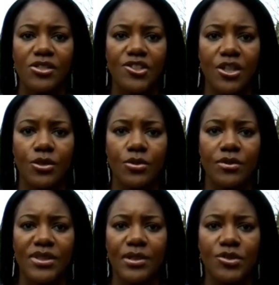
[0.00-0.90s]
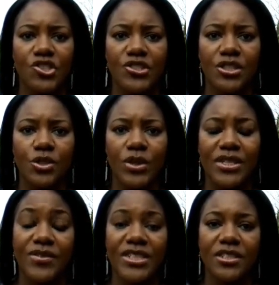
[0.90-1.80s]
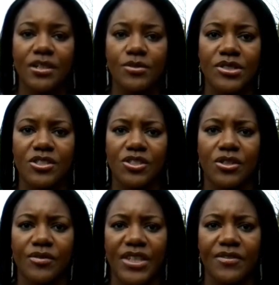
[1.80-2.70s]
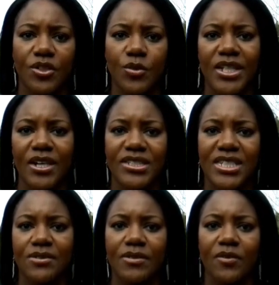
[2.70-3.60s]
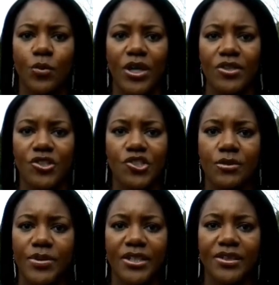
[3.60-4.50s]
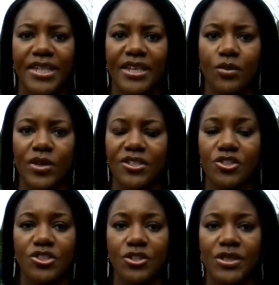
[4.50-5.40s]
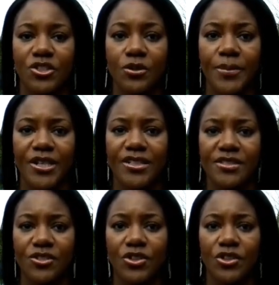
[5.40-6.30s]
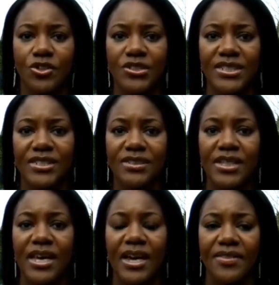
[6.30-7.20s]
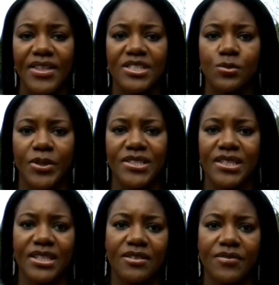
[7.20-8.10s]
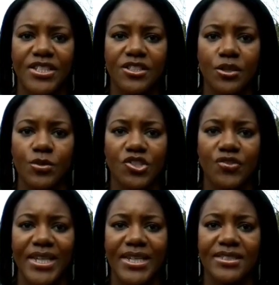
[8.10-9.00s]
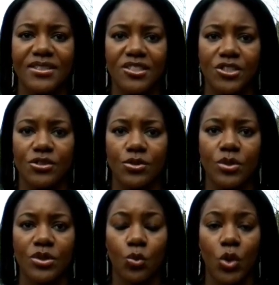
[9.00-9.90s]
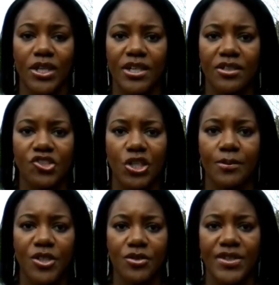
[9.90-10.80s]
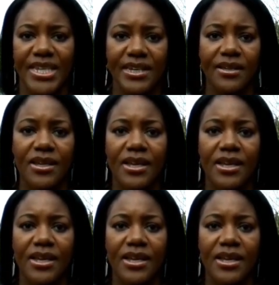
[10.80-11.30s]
So that was just a quick video to sort of give you an idea of what you should be looking at when you're doing your personal audit. And this particular video was related to work, job, career.